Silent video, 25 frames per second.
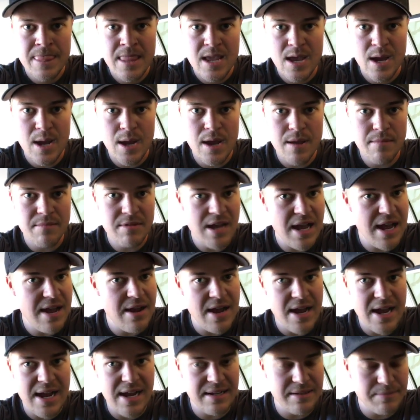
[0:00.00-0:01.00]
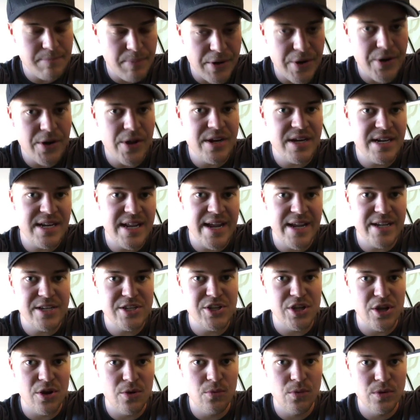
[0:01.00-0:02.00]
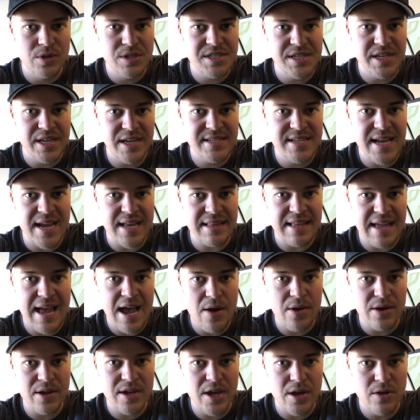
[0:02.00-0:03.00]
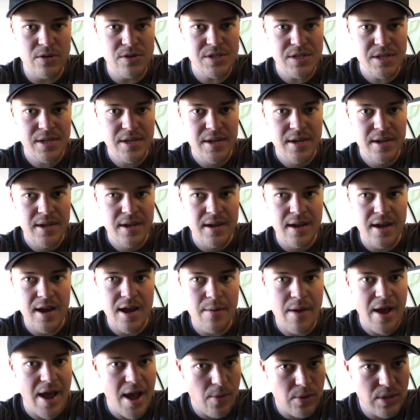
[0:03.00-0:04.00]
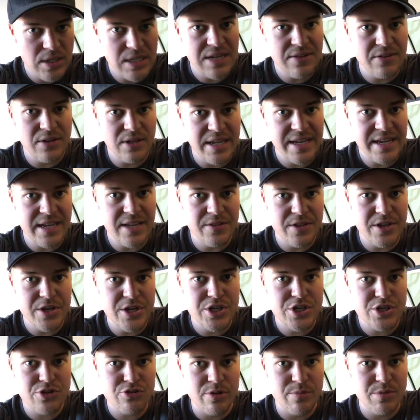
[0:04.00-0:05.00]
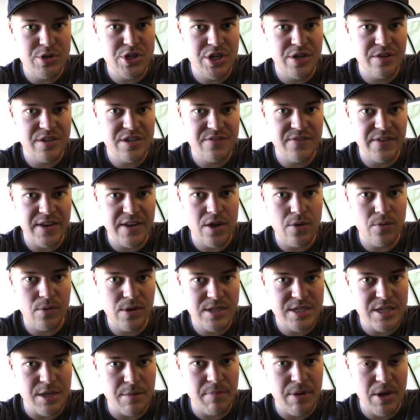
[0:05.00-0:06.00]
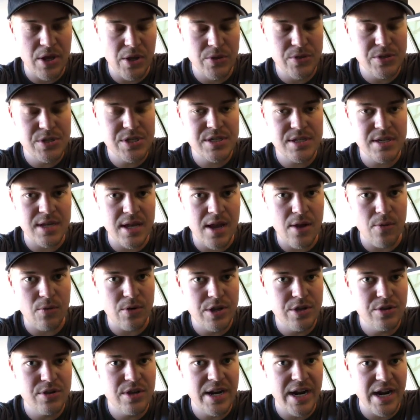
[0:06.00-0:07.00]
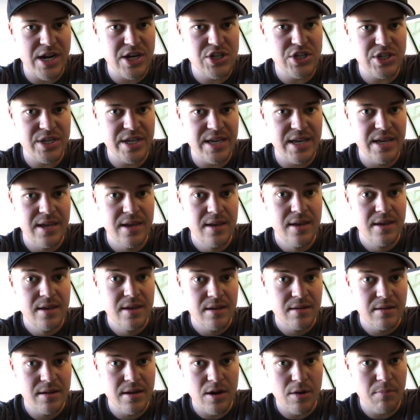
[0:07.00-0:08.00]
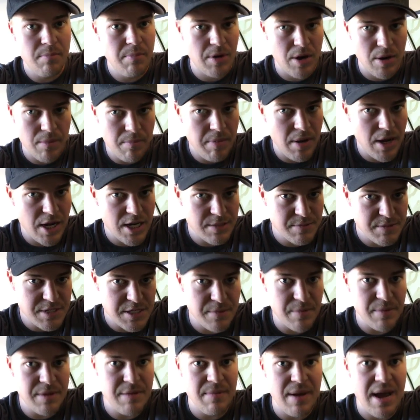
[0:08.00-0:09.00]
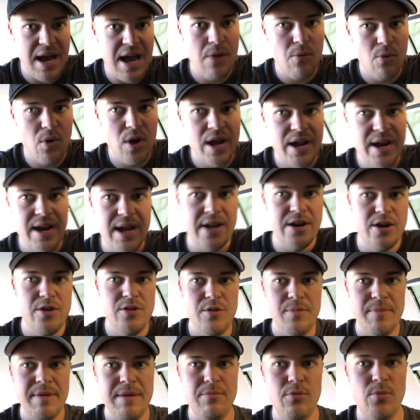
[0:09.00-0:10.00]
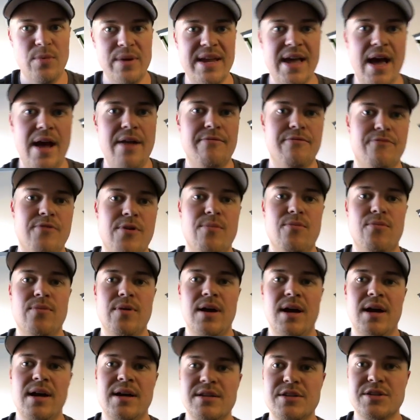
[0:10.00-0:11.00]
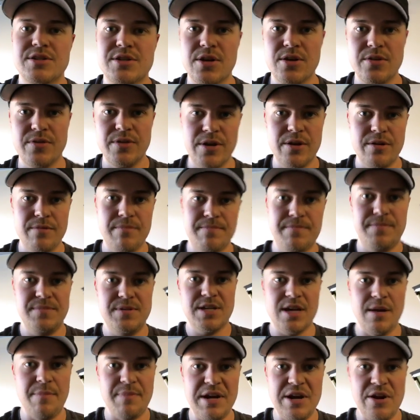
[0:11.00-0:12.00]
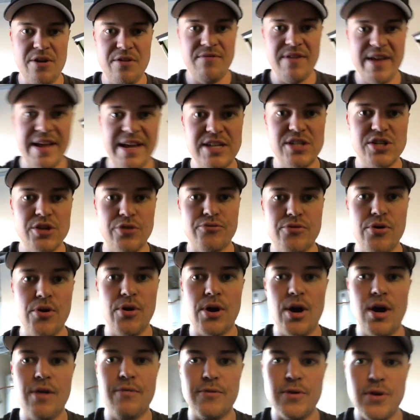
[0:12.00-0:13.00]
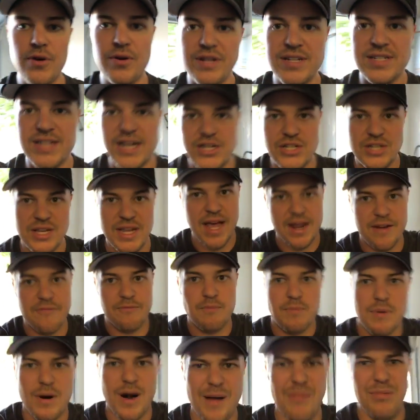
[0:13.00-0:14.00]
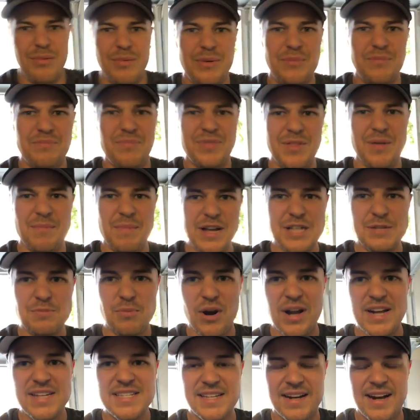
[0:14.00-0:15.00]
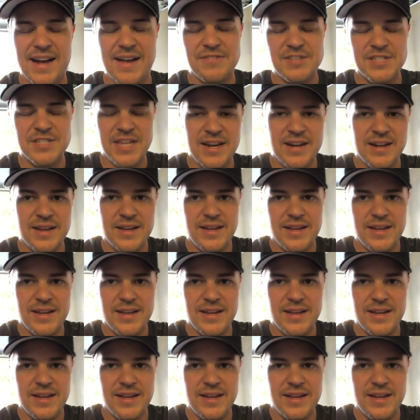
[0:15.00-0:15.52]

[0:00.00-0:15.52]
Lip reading: I put it on today, so we'll see exactly how it goes. I will leave a link in the description of this video once it posts, where you can actually, you know, possibly buy one. I know the people we got them from, it's a company here in Vegas called Rogue Off-Road. He's actually got probably the best price that I've seen.